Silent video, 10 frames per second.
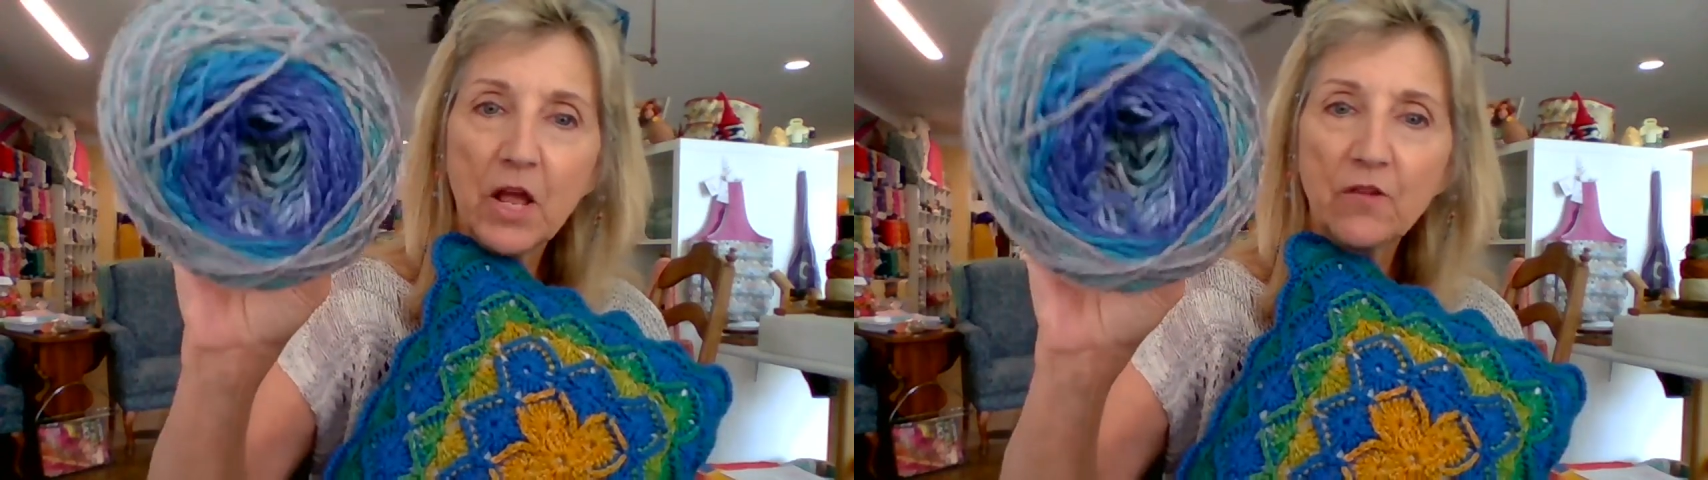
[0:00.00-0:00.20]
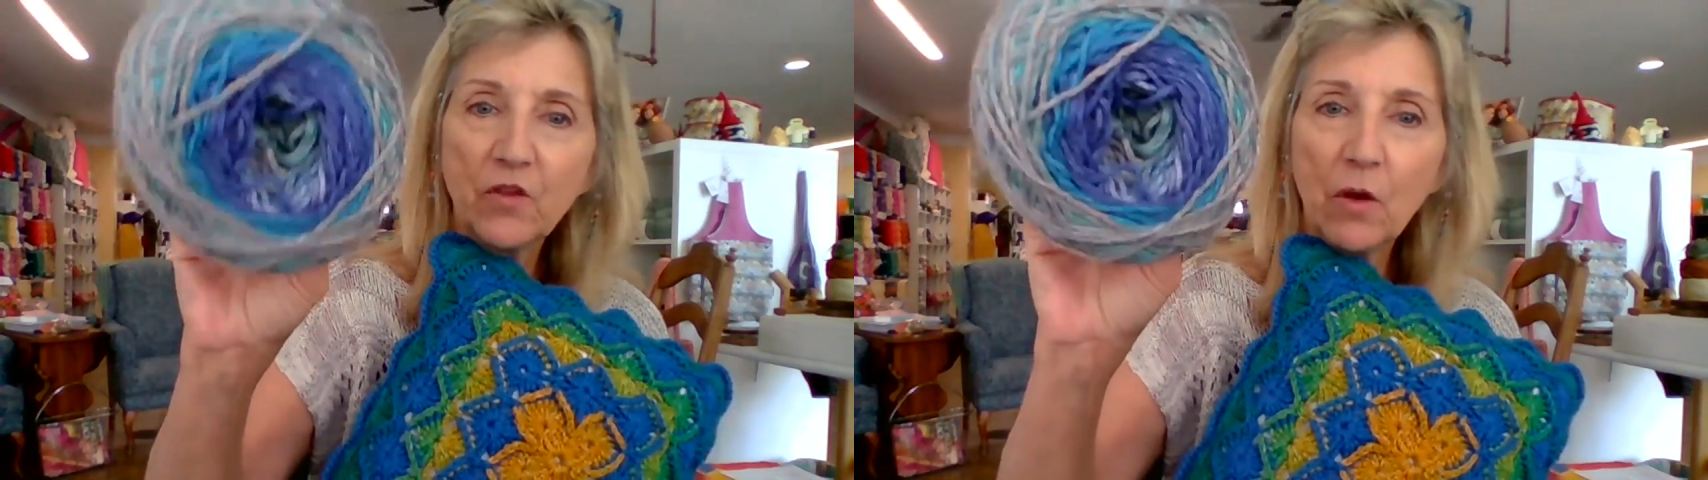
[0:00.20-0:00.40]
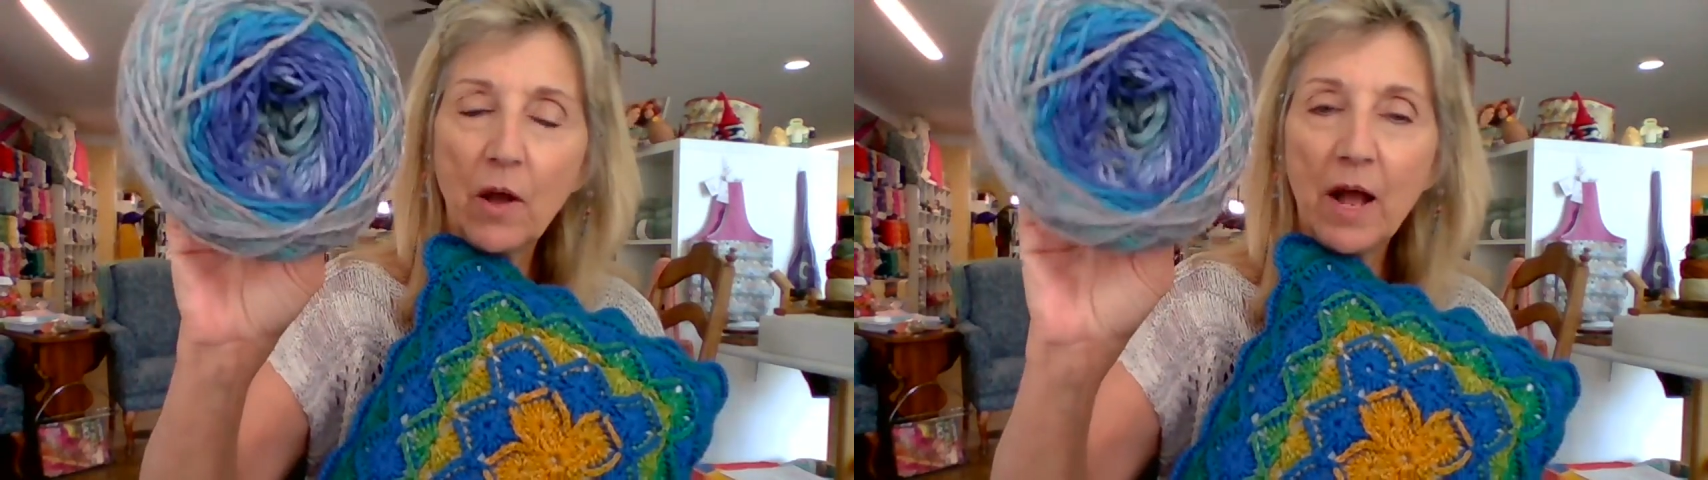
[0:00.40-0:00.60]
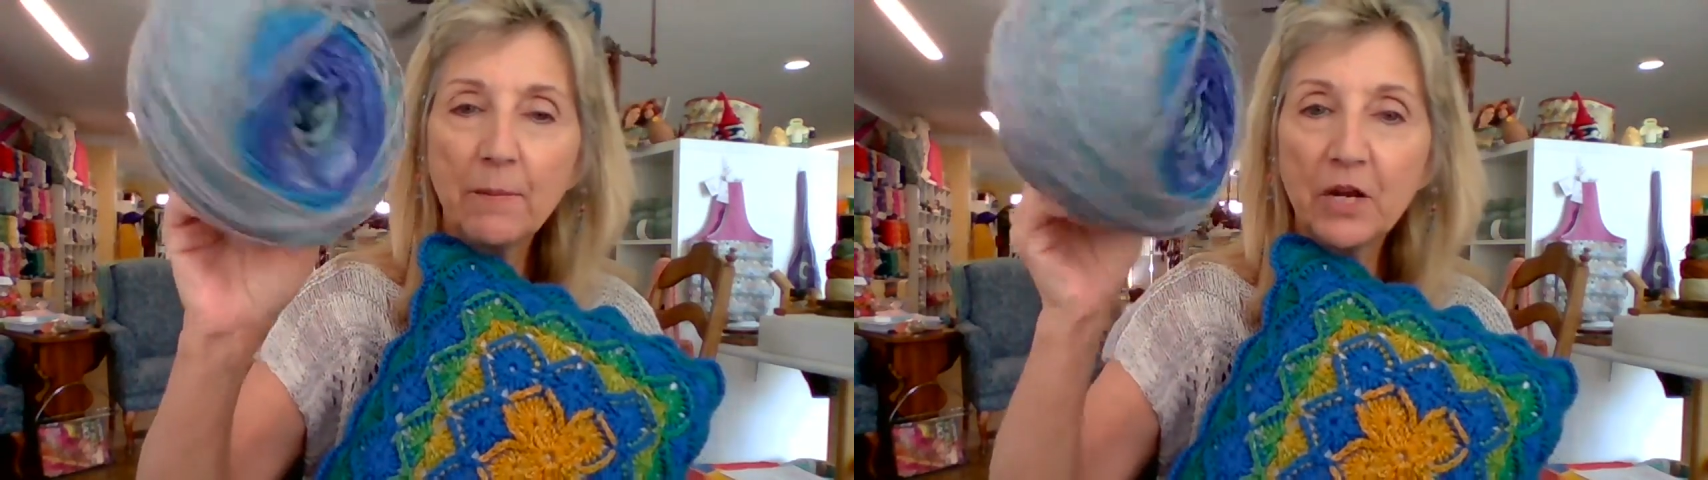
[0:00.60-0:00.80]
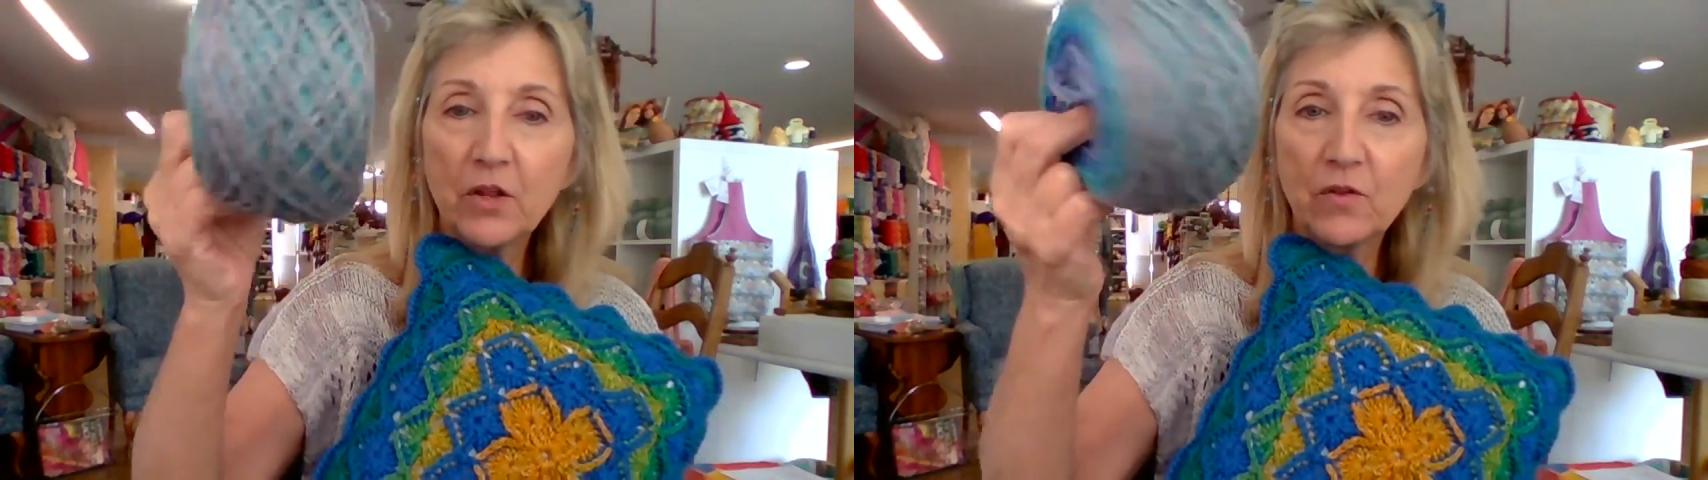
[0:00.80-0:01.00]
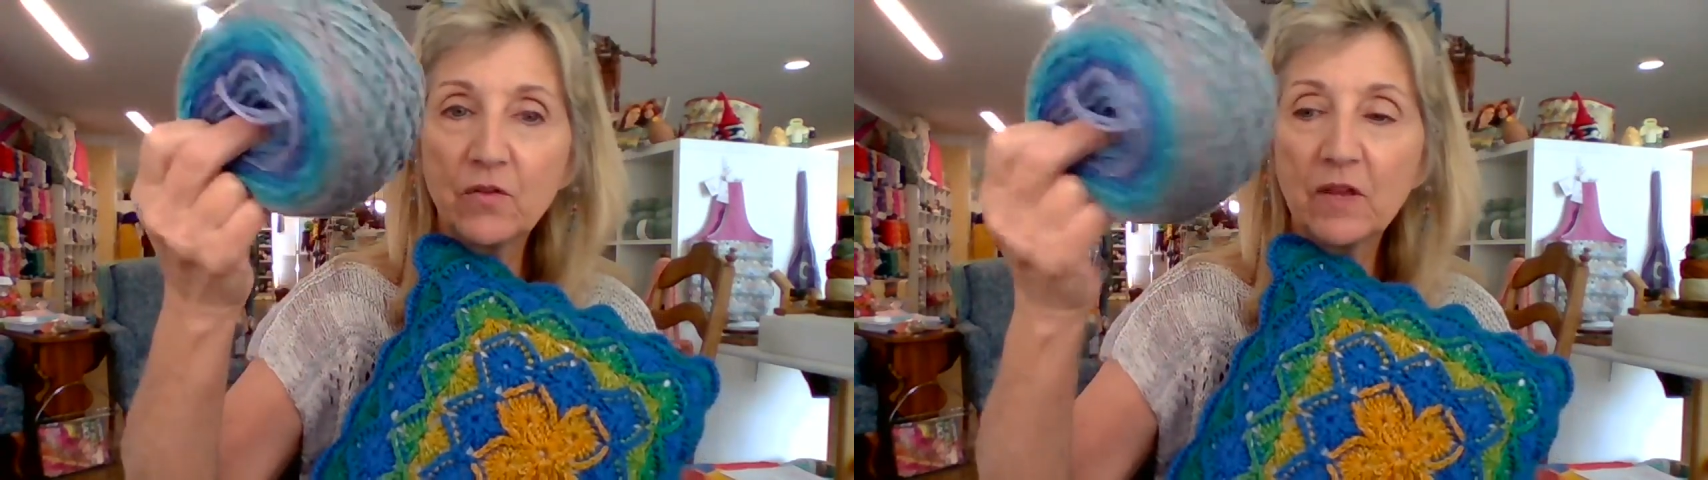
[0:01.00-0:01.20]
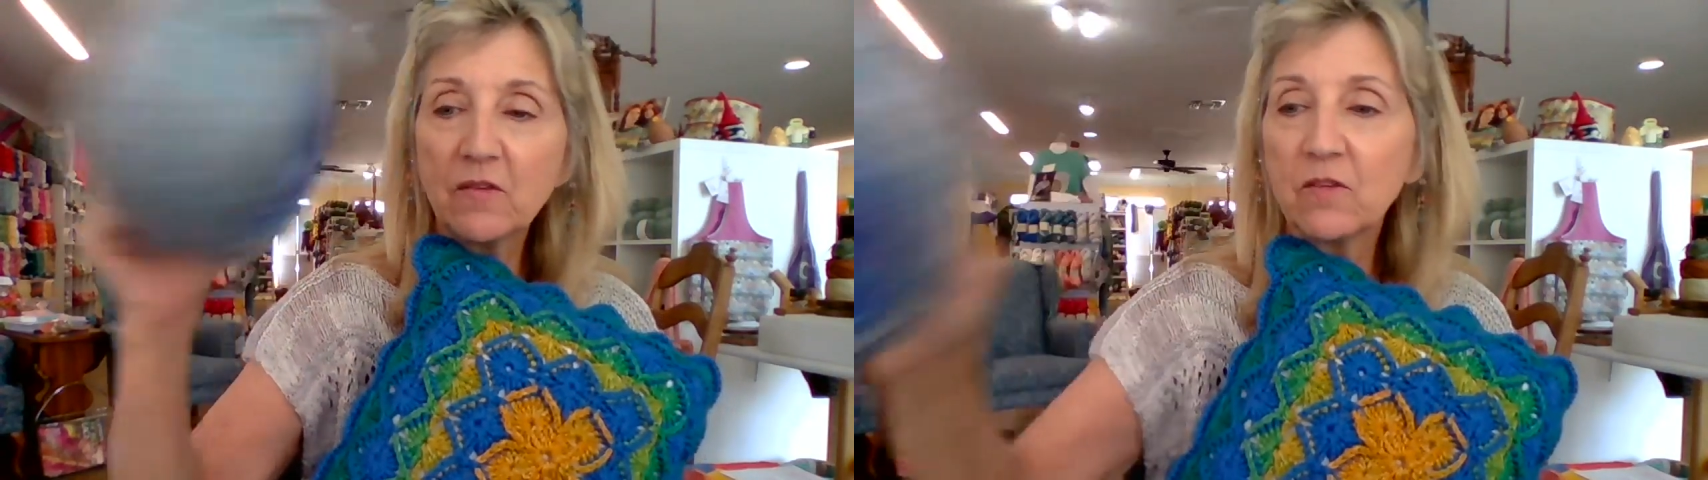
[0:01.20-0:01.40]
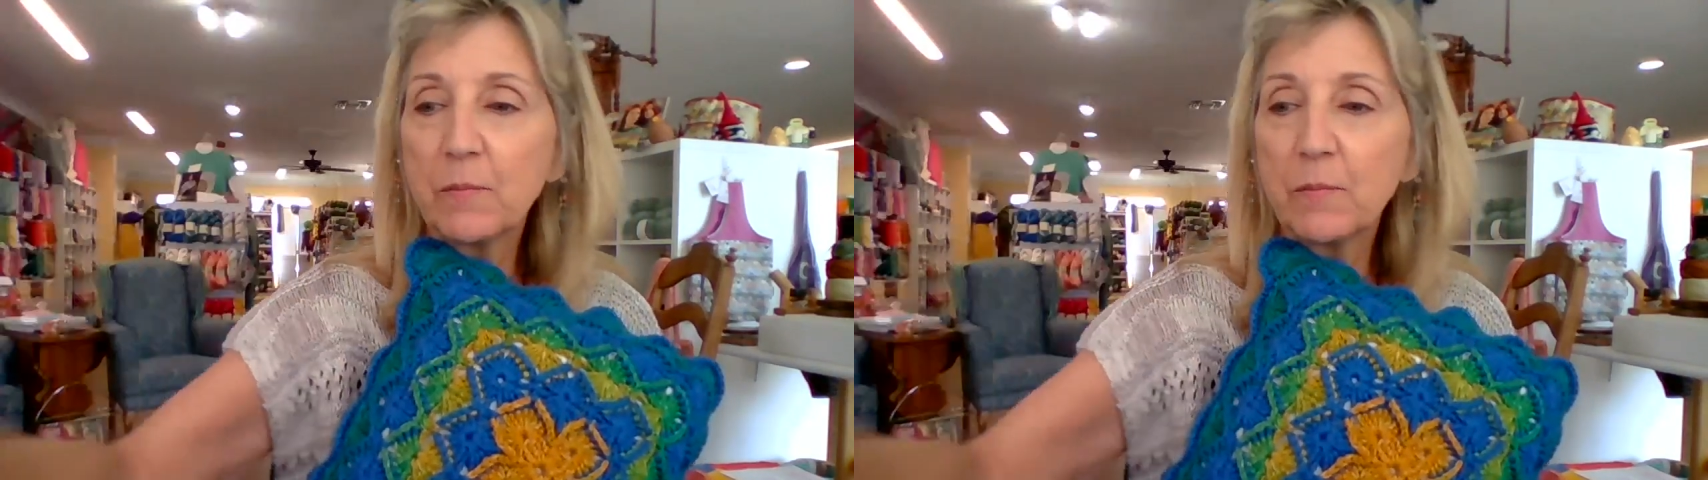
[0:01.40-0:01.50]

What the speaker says: So I'm going to use this as